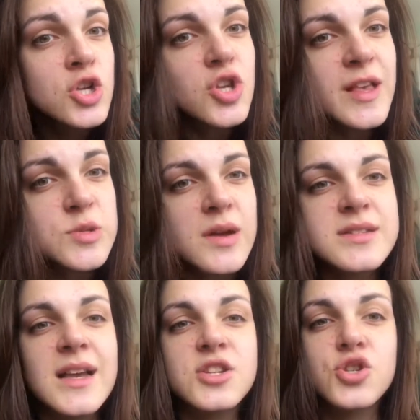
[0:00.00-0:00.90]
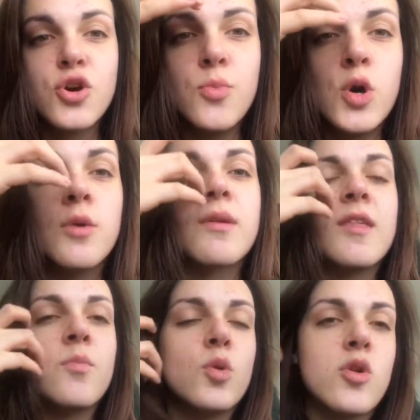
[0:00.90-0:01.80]
So that's why I decided to come home,
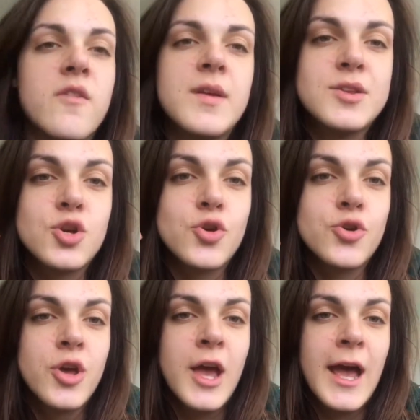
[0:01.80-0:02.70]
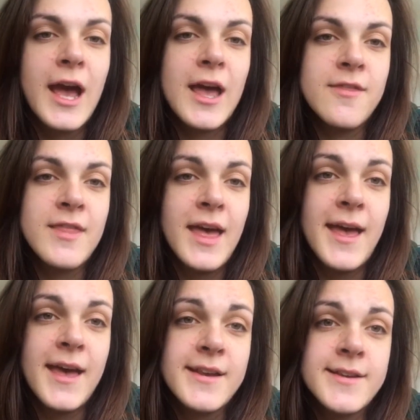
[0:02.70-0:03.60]
get the bulk of it done, and
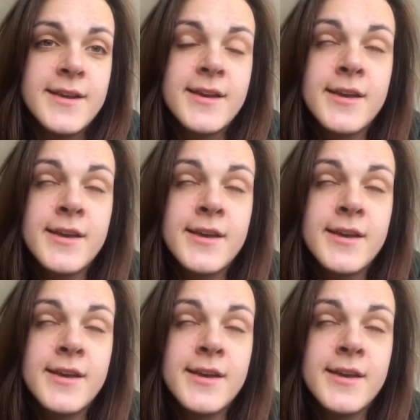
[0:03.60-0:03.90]
then